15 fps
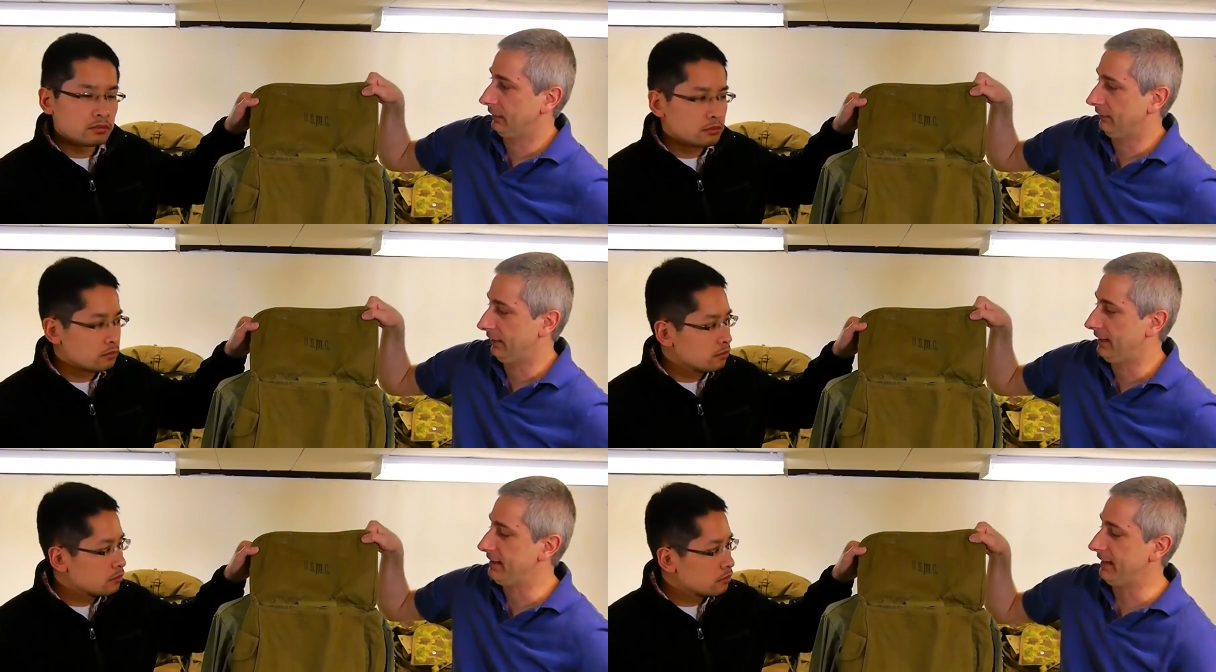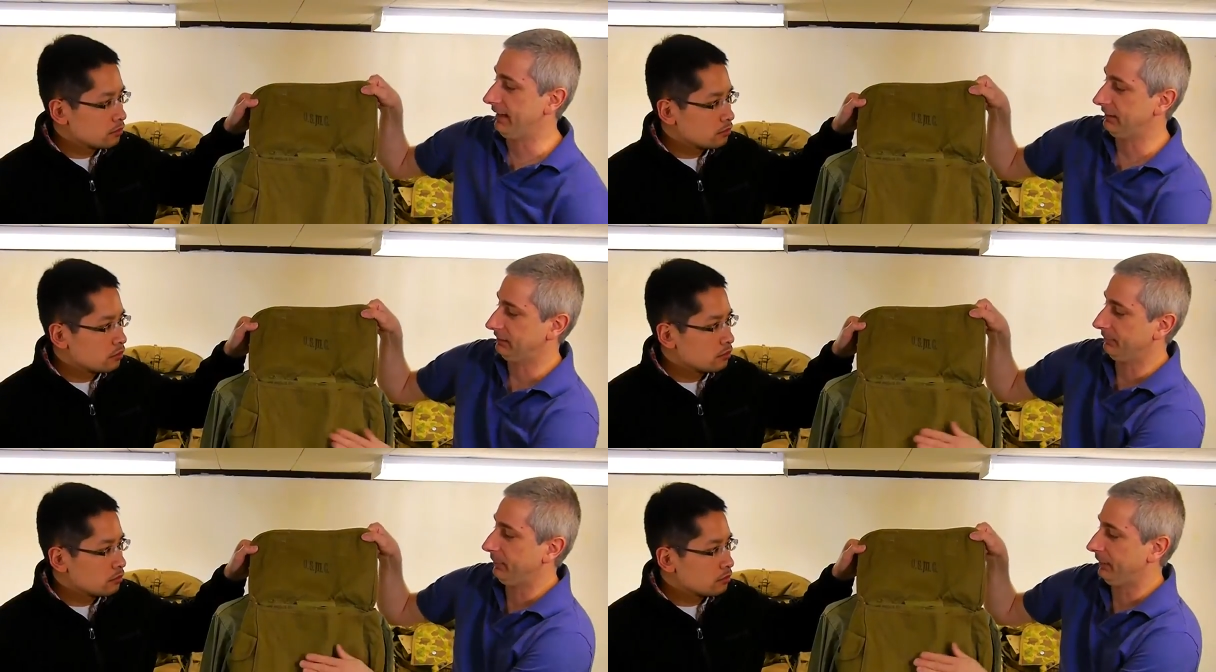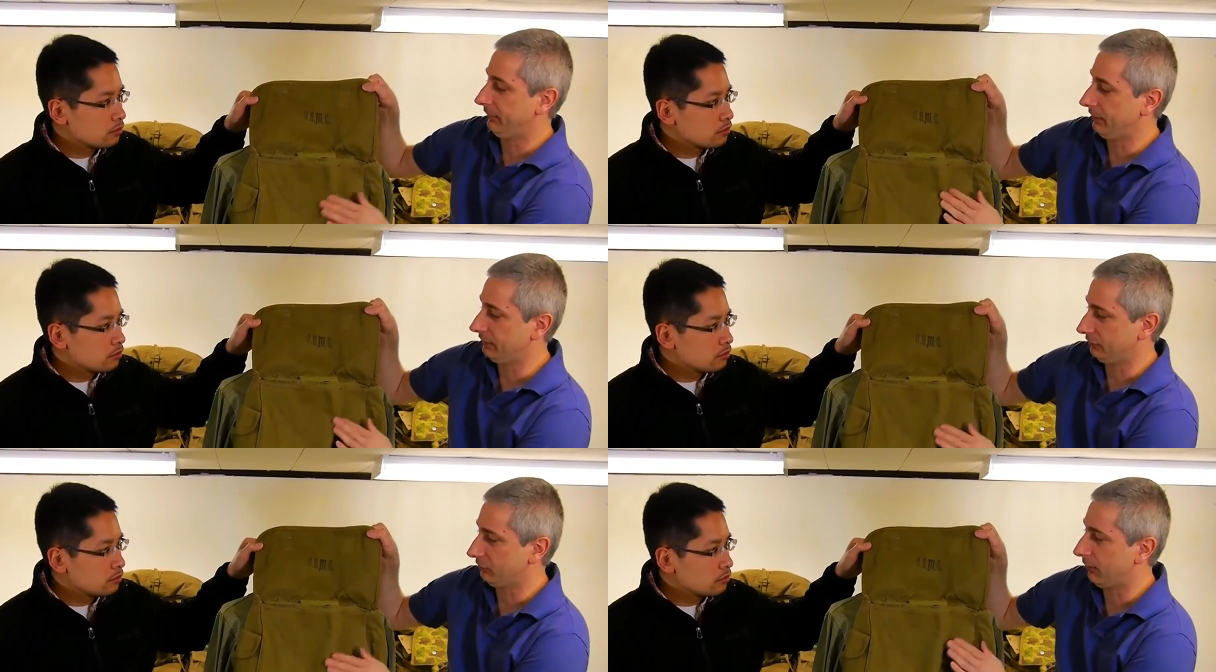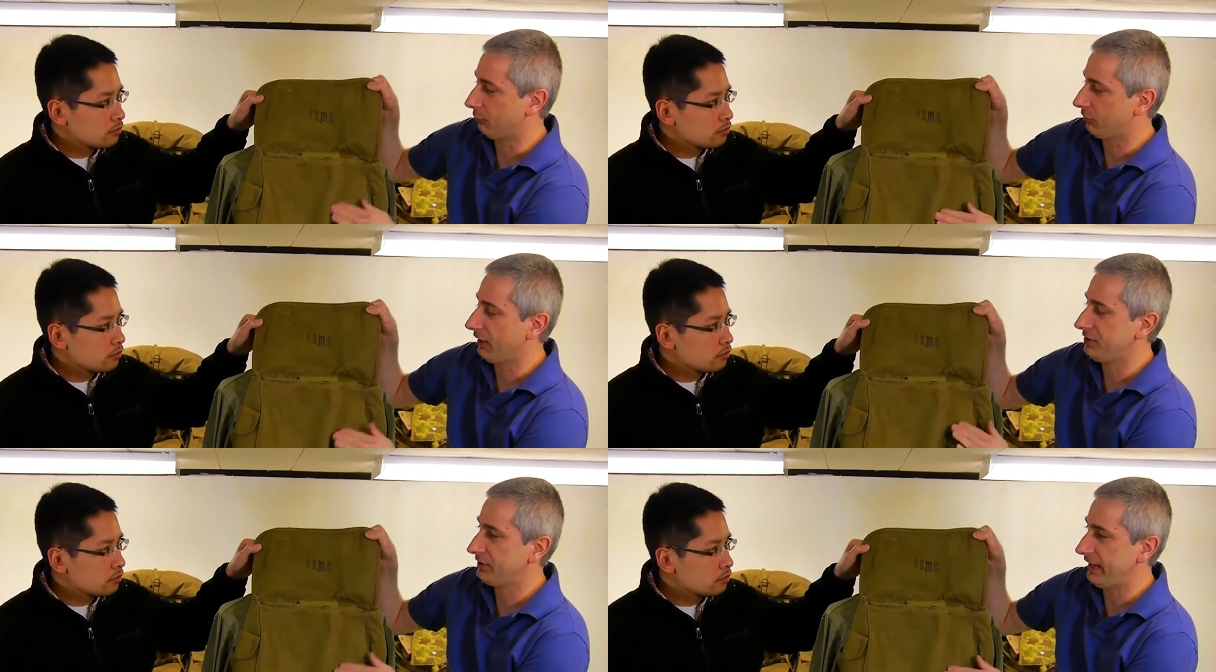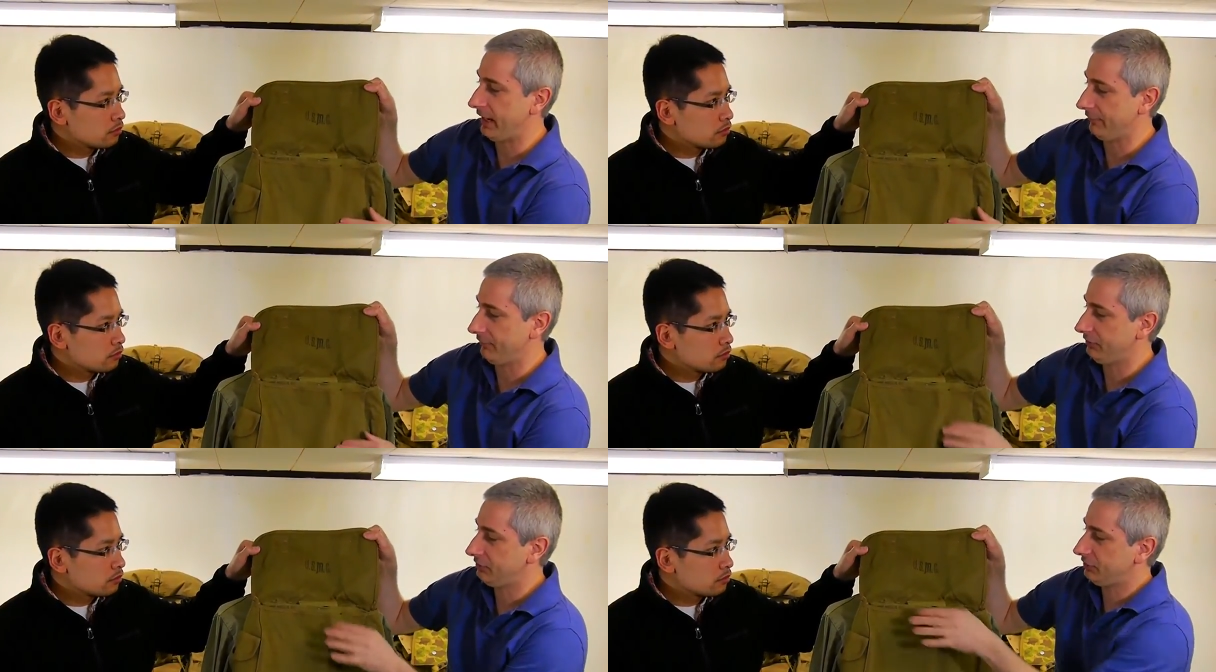Speaker 1: Alright, it's a rubberized
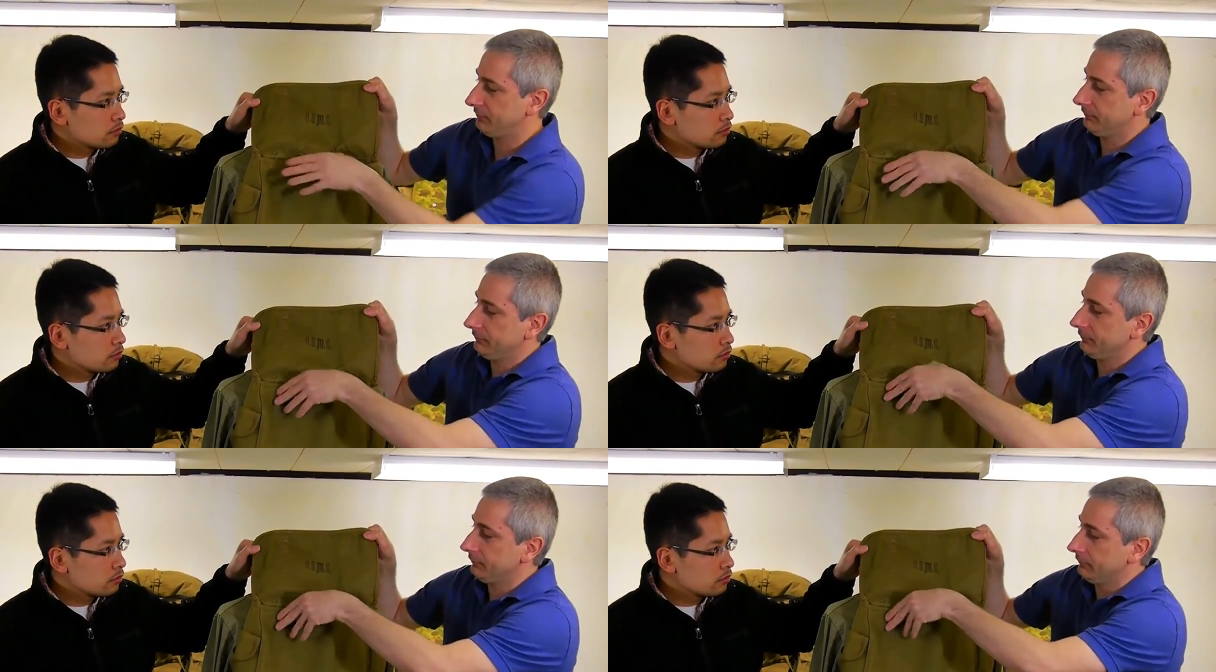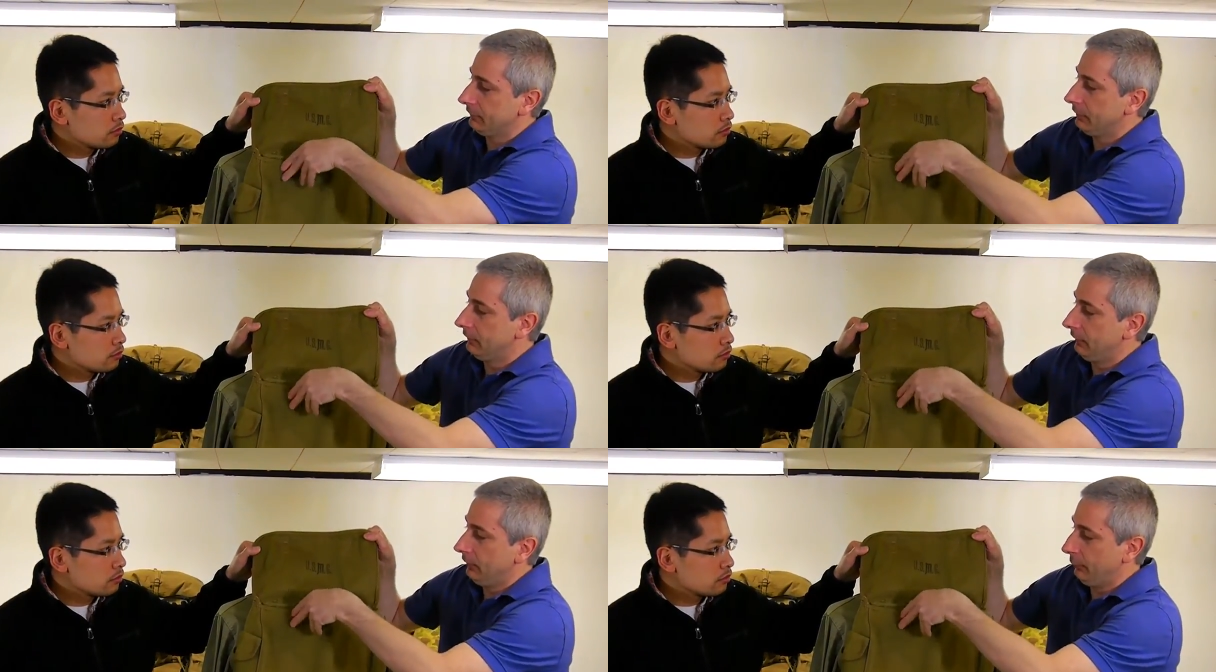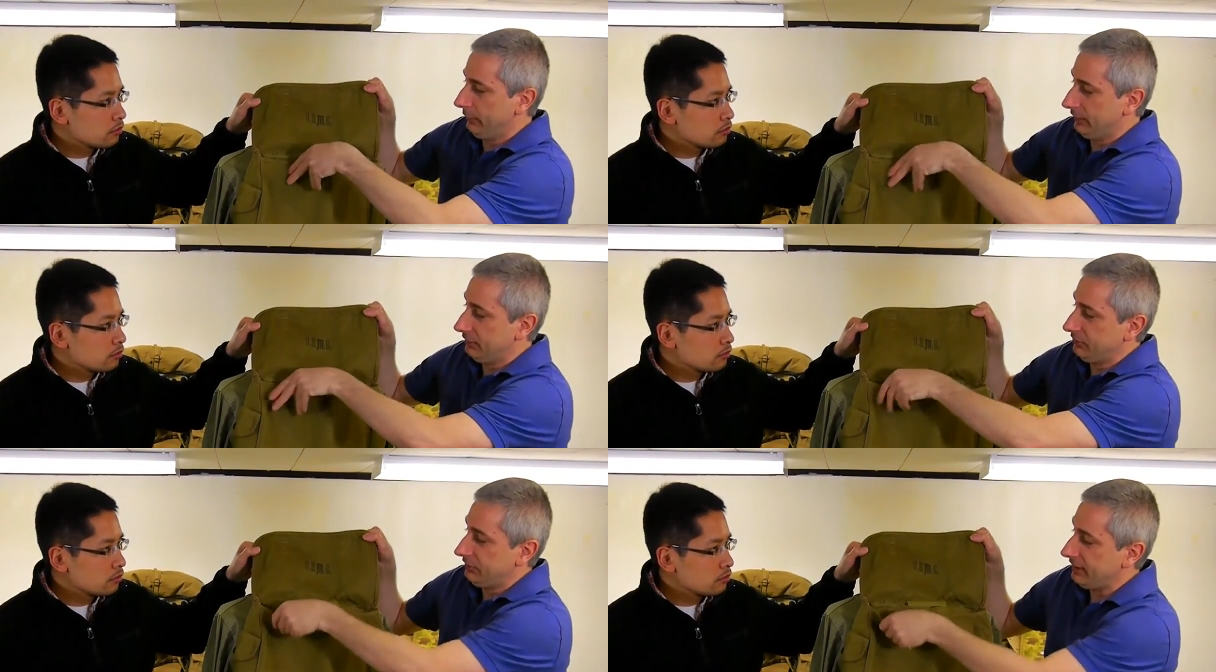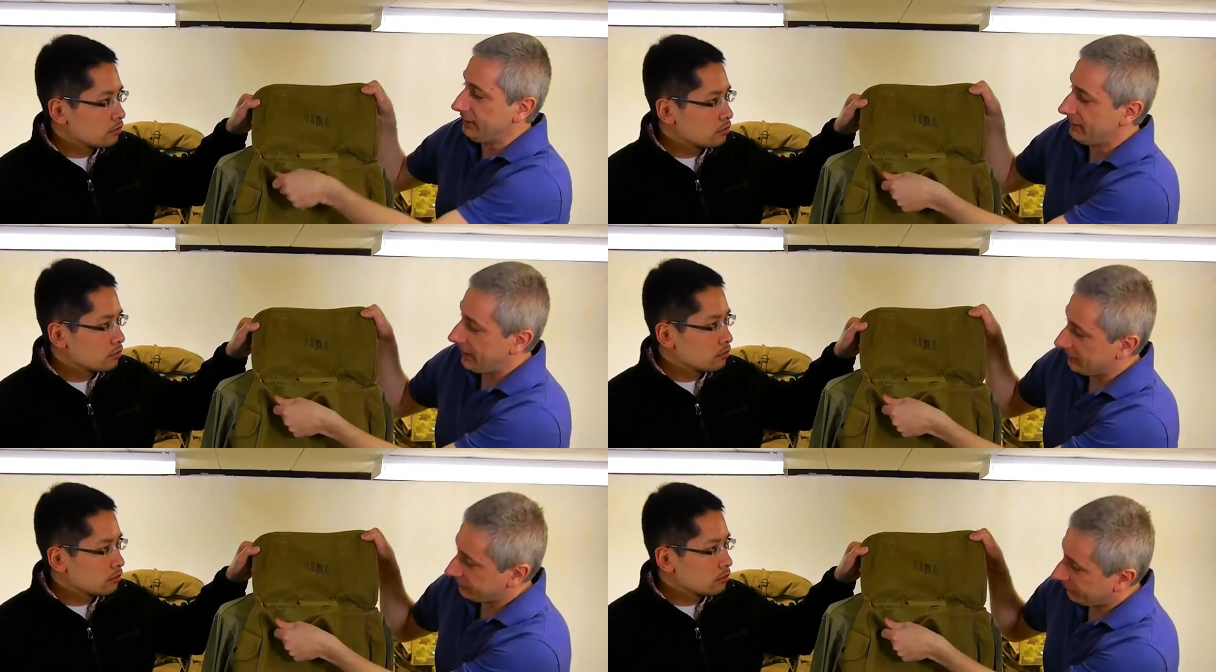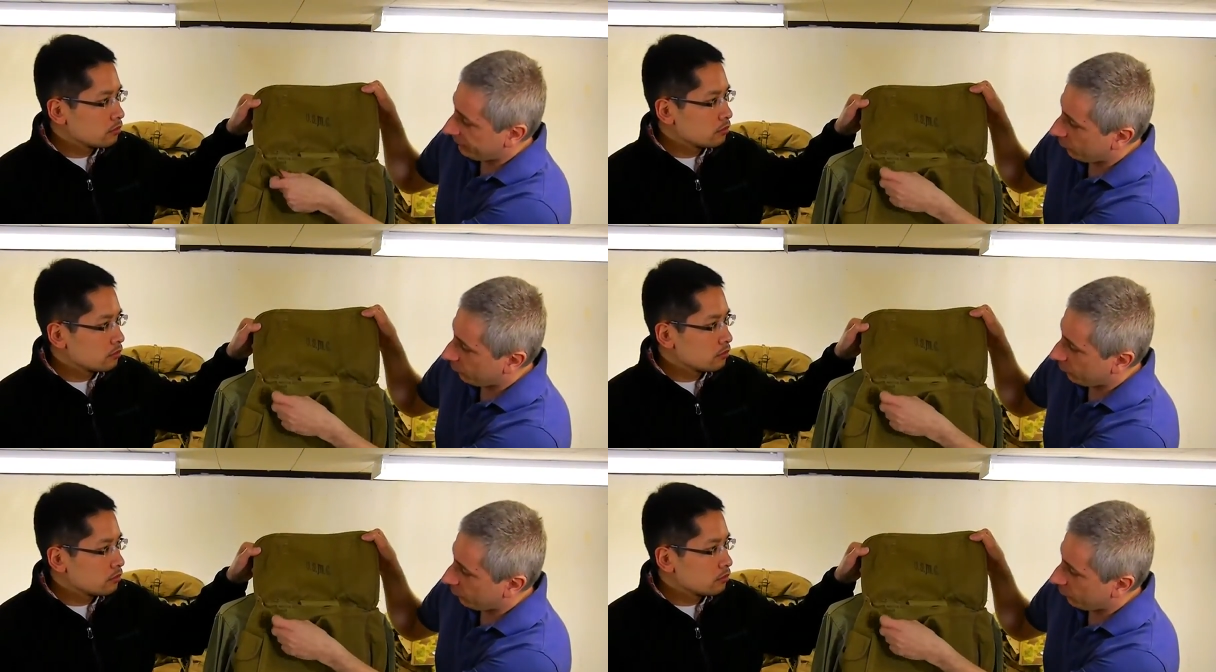canvas. We can see it has